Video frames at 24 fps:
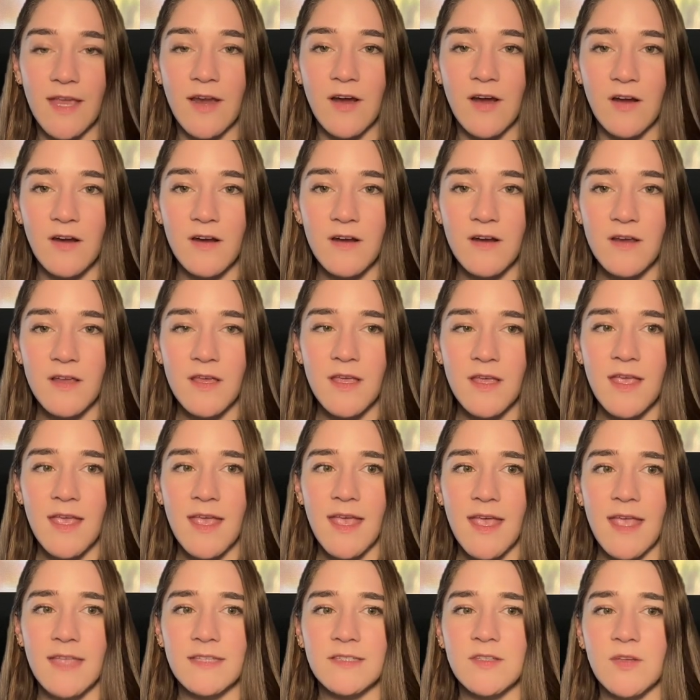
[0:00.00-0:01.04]
Claire,
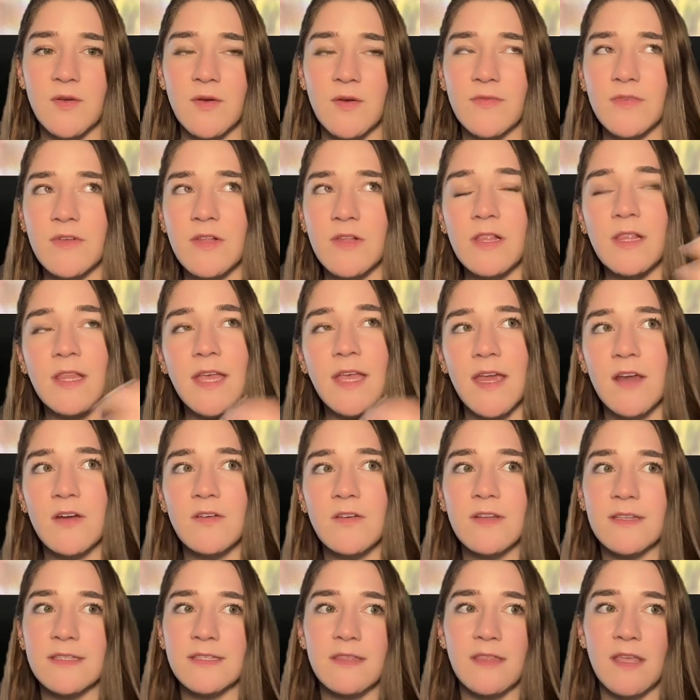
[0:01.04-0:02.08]
and so if
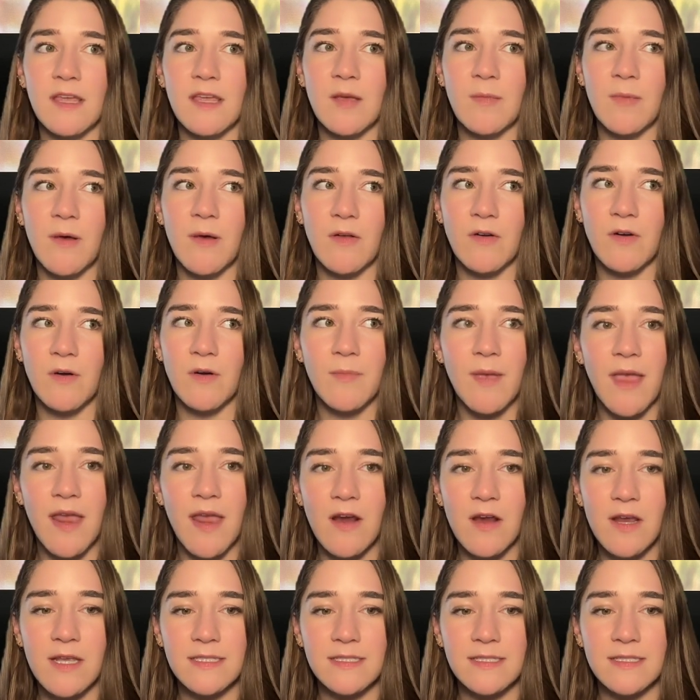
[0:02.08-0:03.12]
Claire doesn't think about her
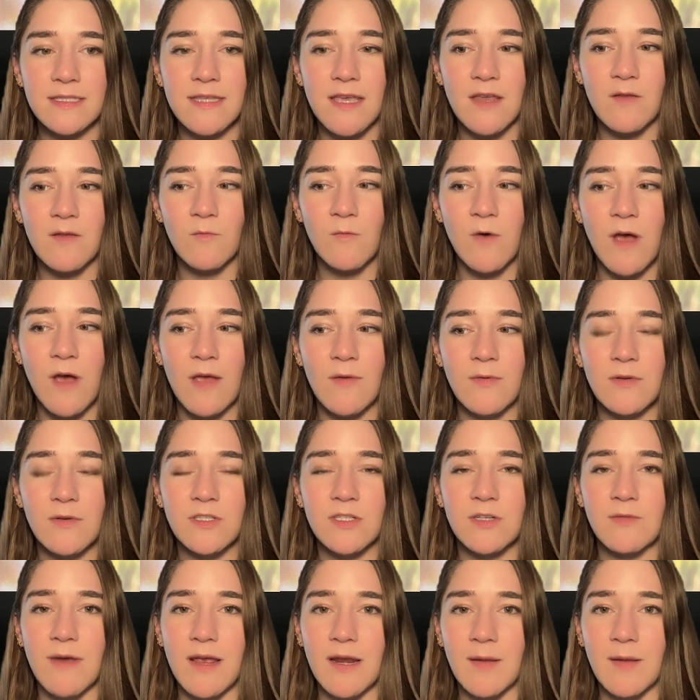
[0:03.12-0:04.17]
parents, then why
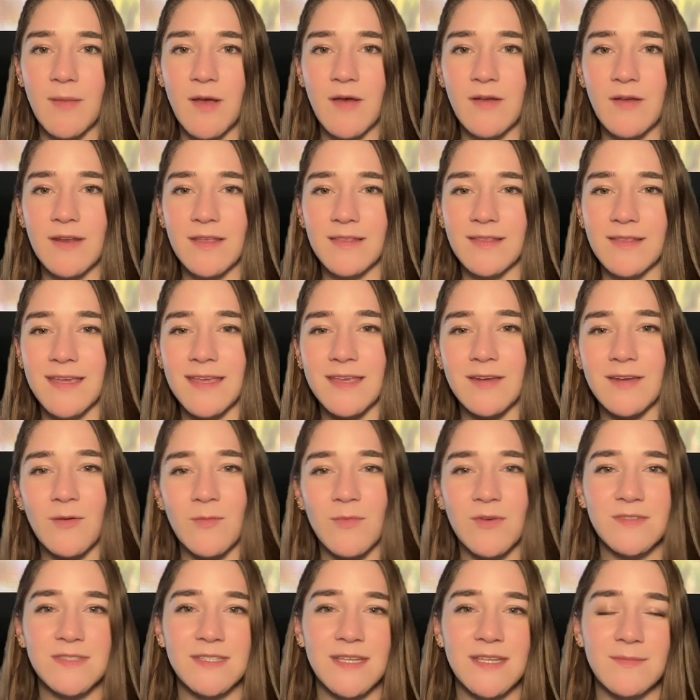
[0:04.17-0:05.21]
would she write about it? Like, it
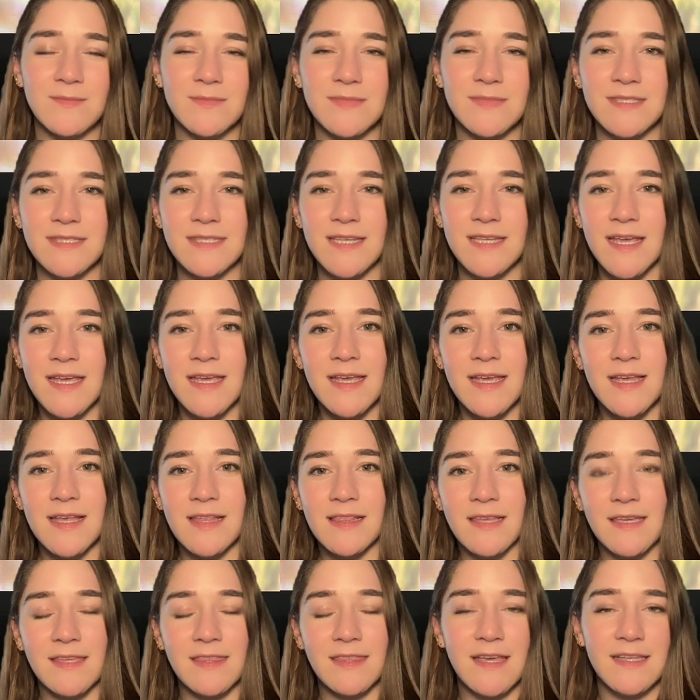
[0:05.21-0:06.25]
almost seems
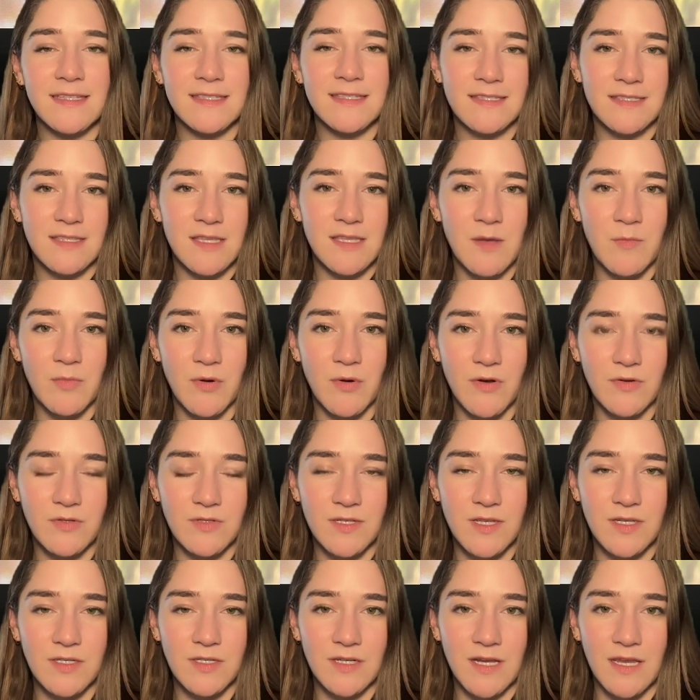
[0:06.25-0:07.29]
like that's the
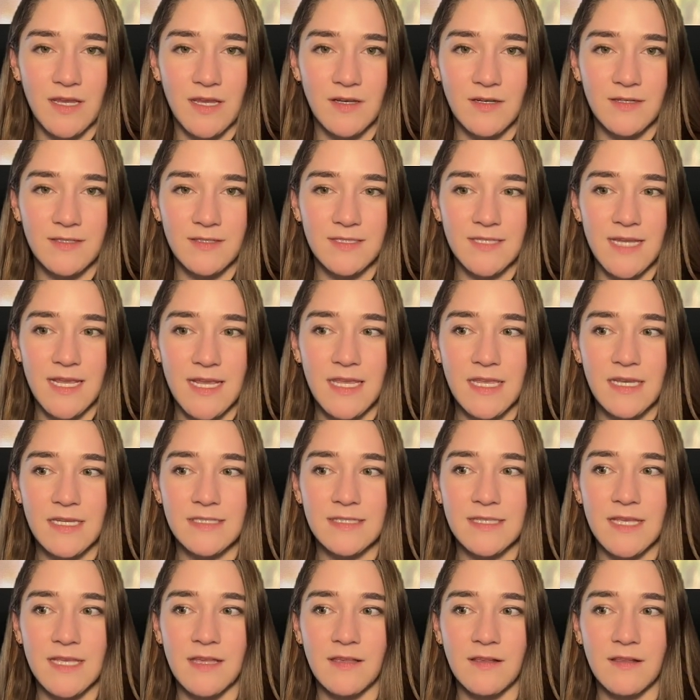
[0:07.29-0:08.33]
approach that Diana's
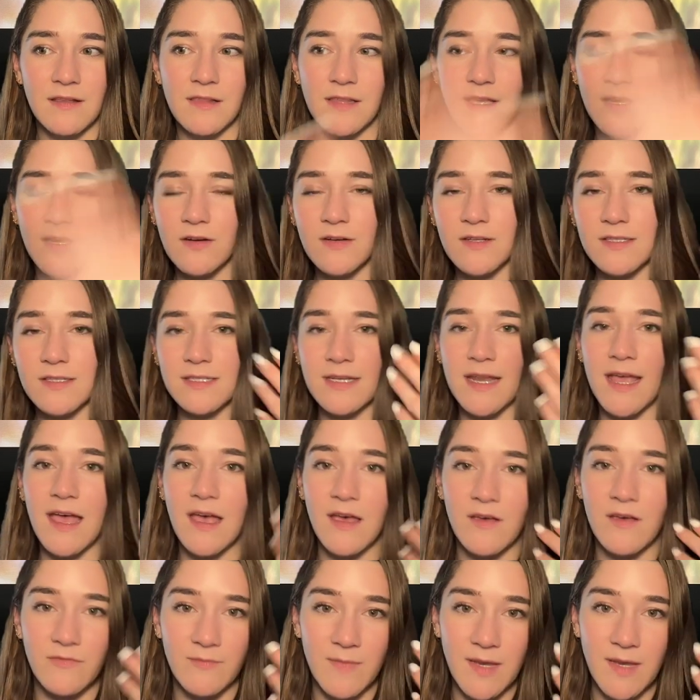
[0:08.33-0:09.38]
taken, is that Claire doesn't
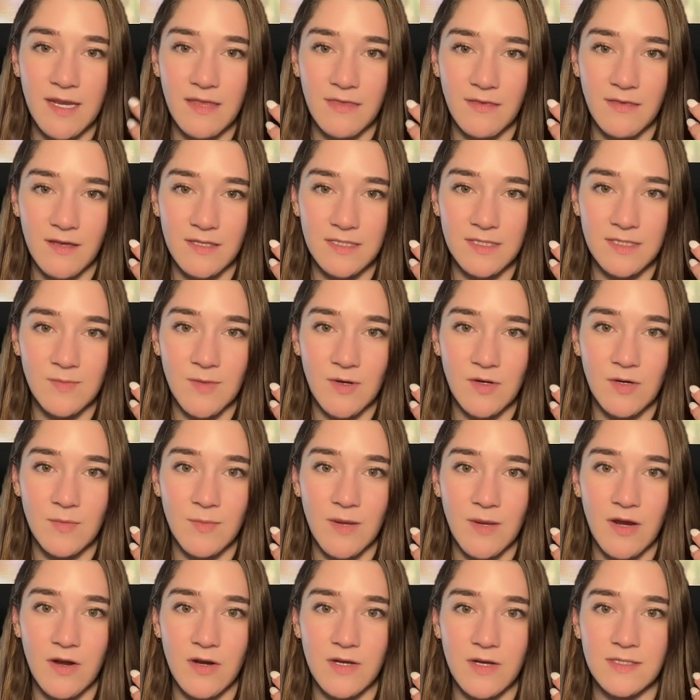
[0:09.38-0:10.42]
have many thoughts
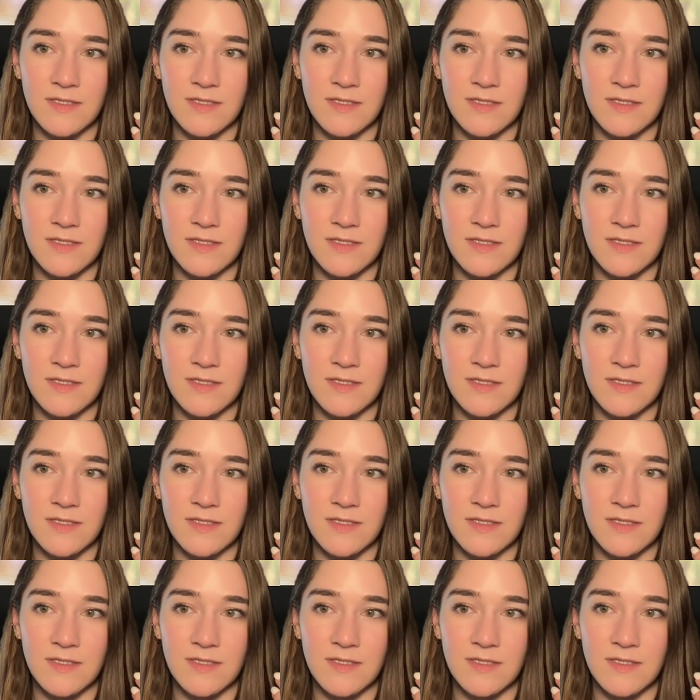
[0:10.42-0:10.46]
about her